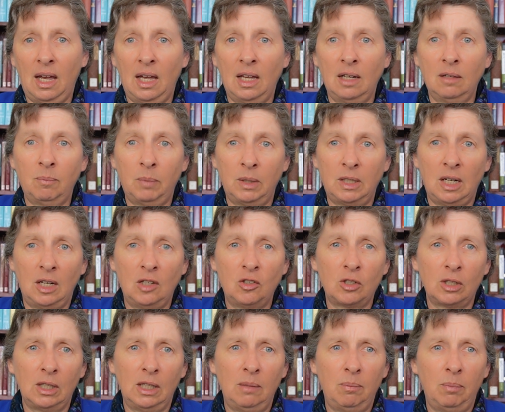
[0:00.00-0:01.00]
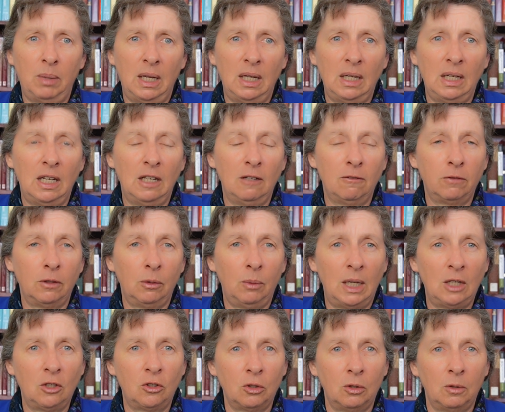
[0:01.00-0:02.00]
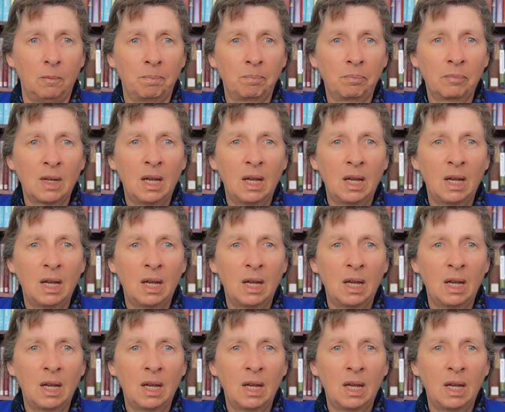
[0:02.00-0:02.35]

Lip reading: and potentially being influential.